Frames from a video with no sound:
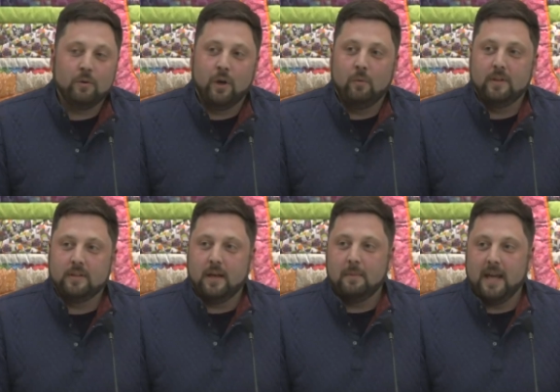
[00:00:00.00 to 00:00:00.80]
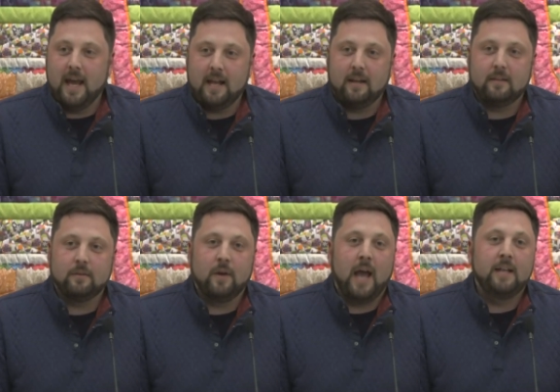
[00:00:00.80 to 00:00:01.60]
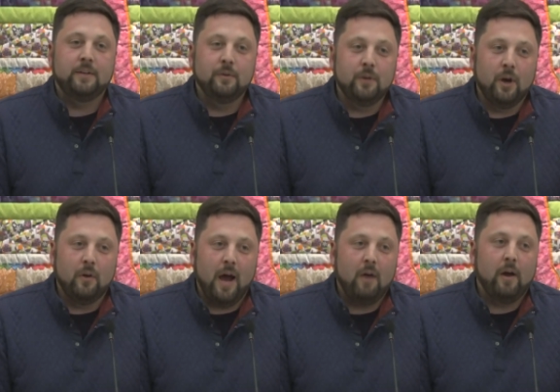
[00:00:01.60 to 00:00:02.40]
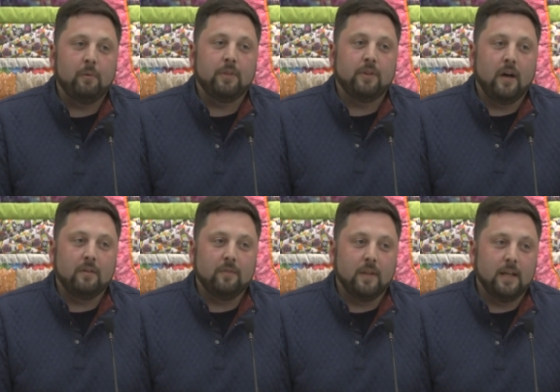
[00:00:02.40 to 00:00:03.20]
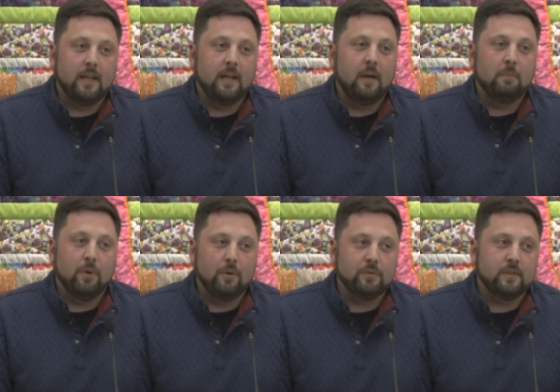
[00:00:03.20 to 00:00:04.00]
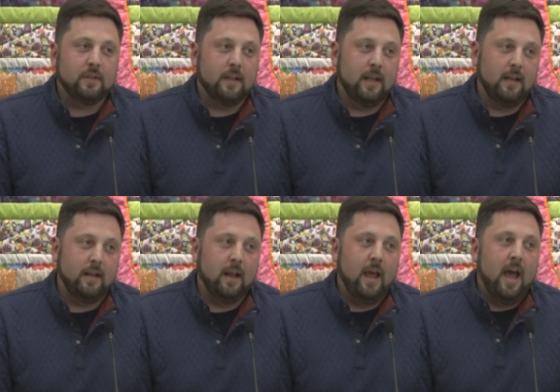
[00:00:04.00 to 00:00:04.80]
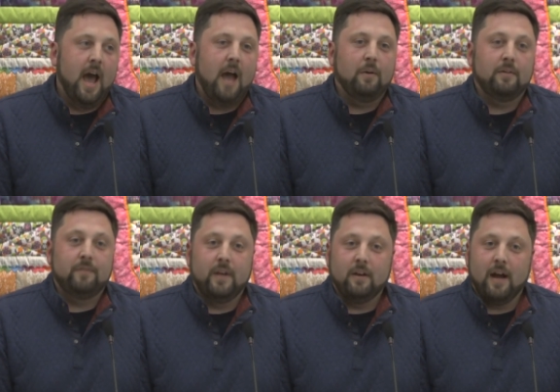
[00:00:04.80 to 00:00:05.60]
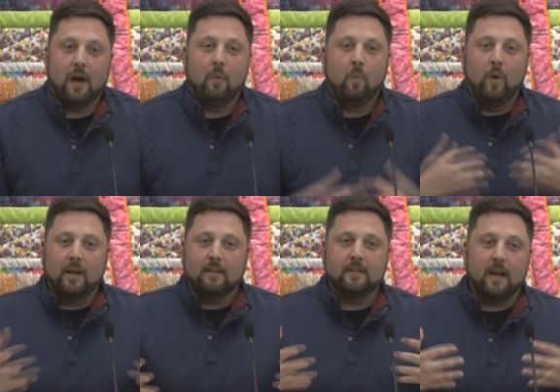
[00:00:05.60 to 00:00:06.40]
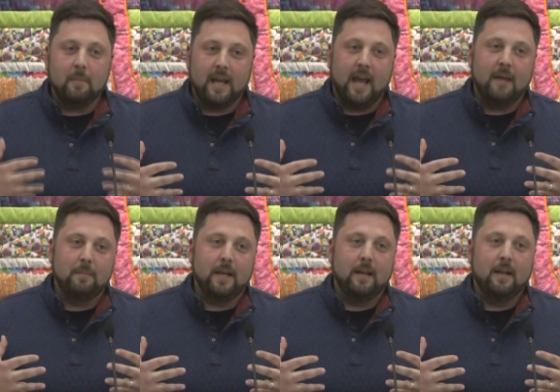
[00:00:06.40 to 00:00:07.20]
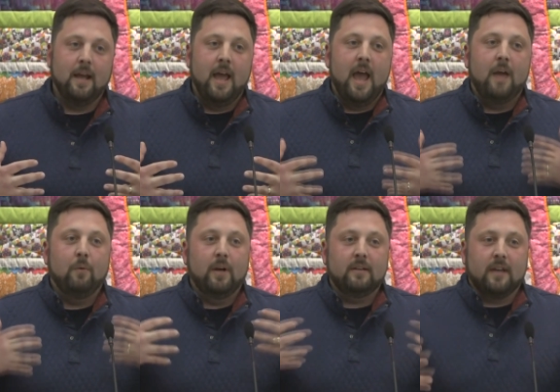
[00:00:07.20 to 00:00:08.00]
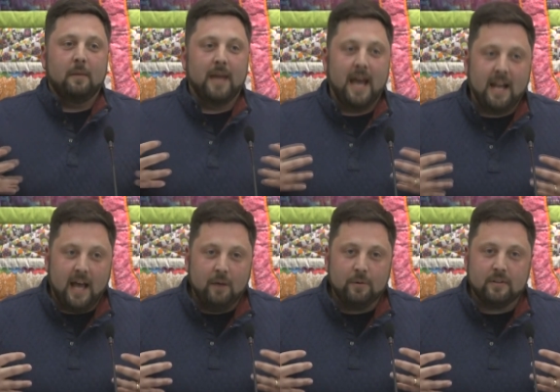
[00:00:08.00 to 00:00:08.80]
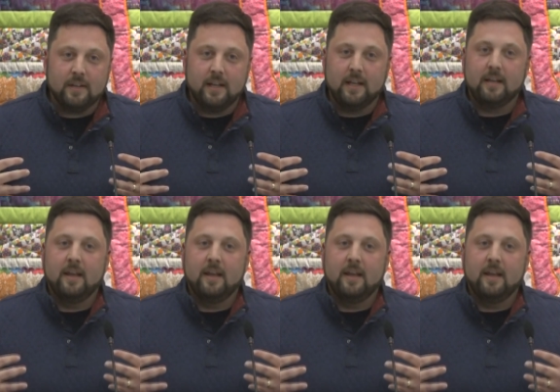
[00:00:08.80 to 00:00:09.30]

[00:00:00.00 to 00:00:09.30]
know what's coming at us. I do know how I would thoughtfully approach it. I would figure out what is coming at me and what is coming at Iowa City,